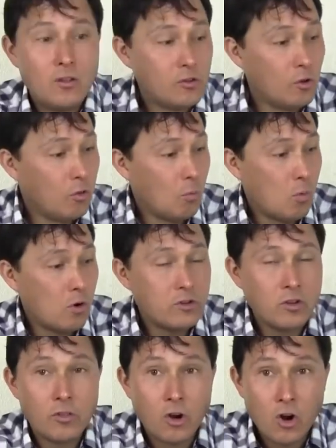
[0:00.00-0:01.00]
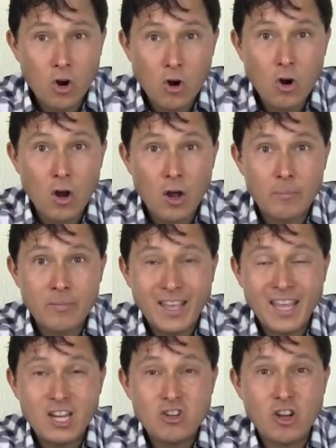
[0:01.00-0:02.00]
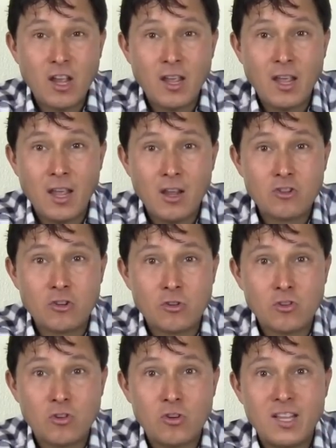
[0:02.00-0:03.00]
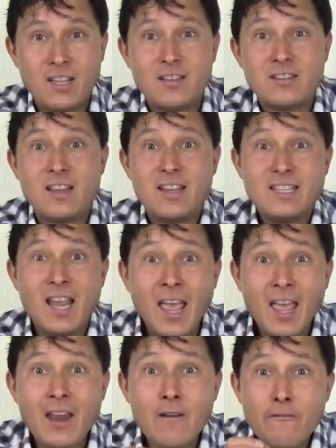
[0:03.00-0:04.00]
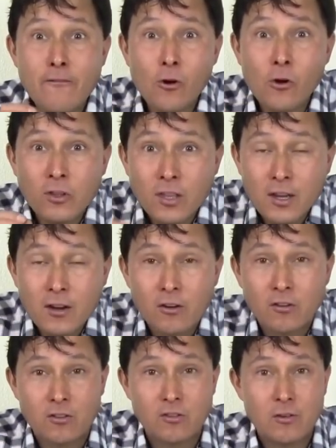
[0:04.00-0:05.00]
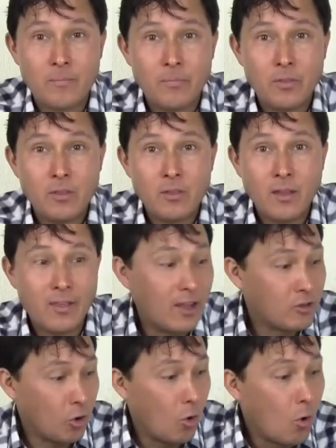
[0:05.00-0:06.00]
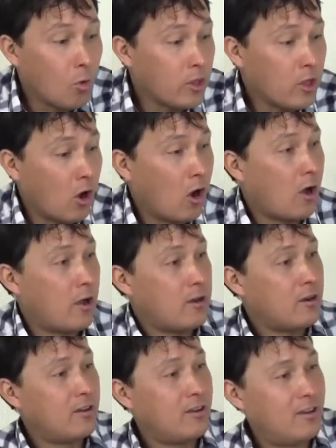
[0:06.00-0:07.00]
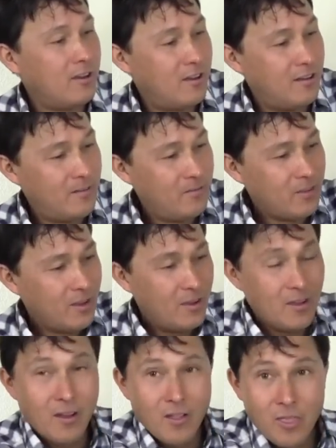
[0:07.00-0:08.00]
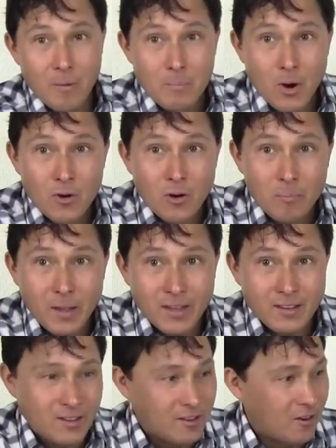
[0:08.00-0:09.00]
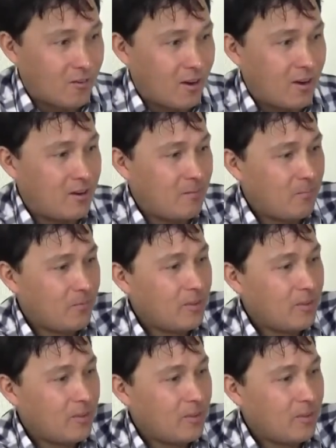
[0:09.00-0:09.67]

So the warranty on the Hurom H-AA juicer is 10 full years, and that's only on the motor base here, right?